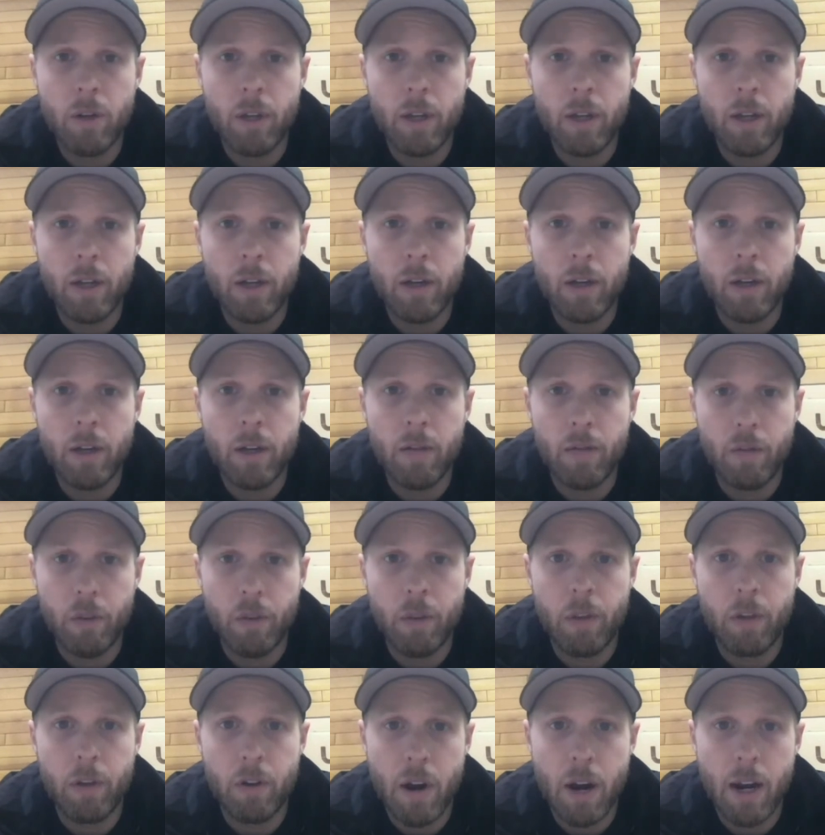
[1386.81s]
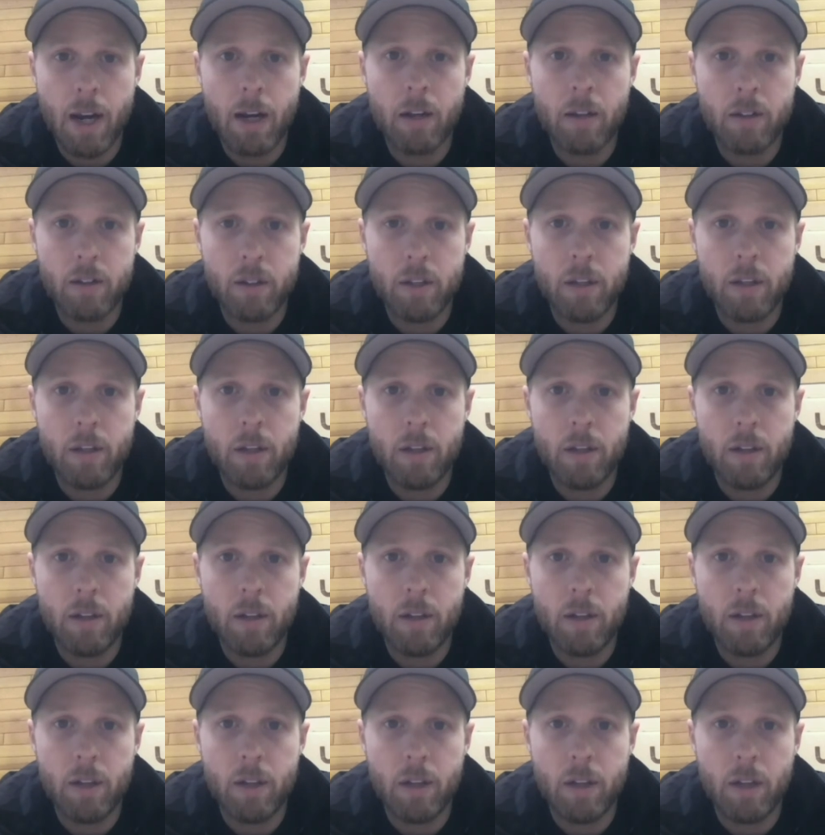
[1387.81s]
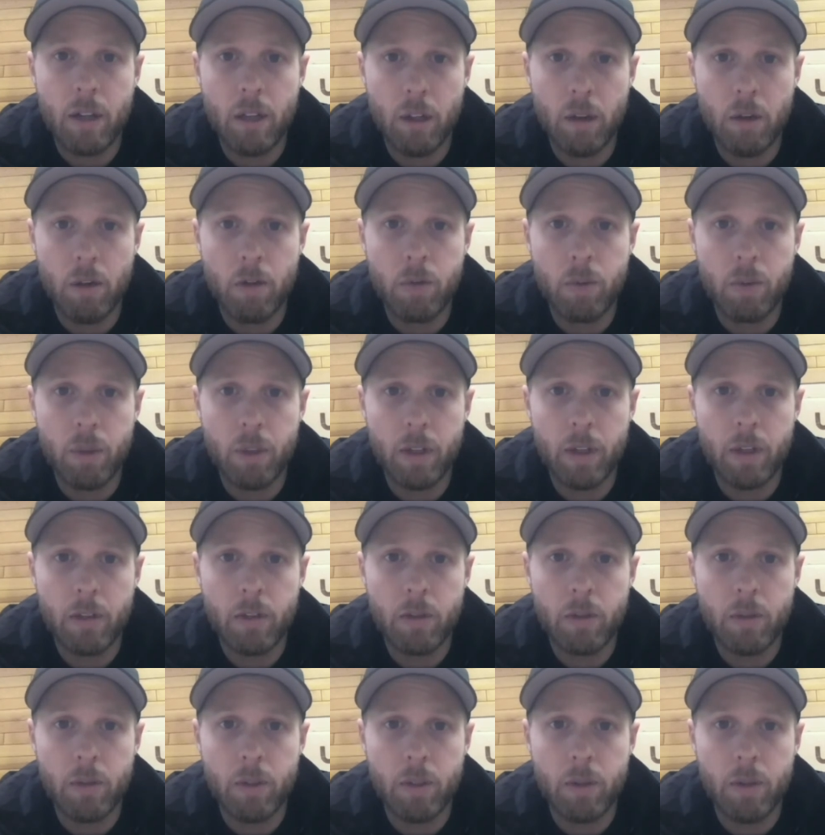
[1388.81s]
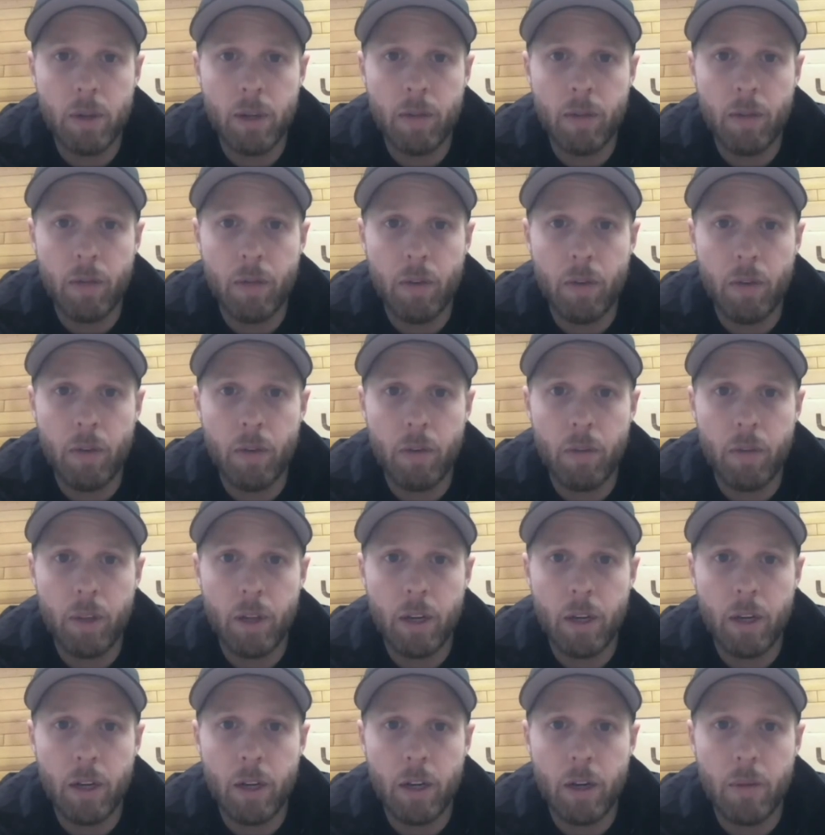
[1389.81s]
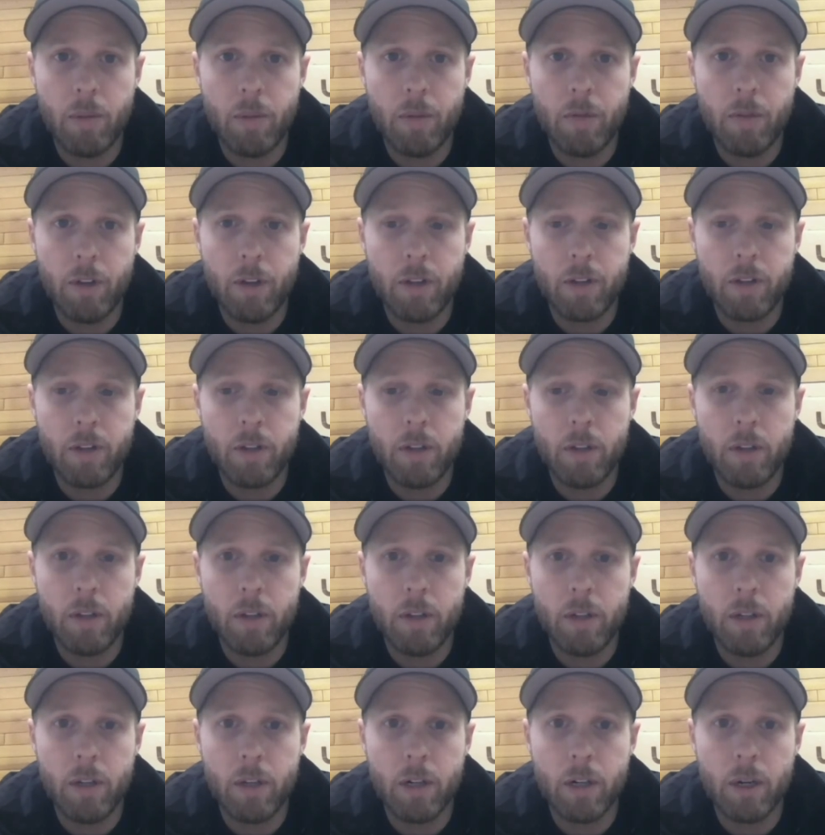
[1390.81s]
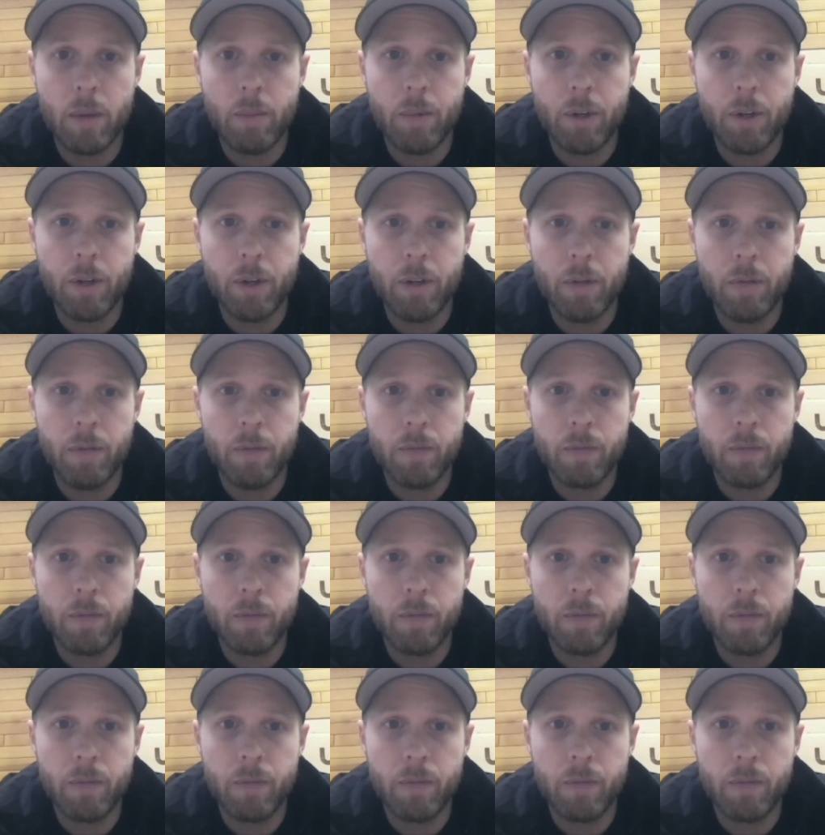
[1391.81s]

And a few of the dragons did close with us. So we do have a few of them that ended up investing in our company.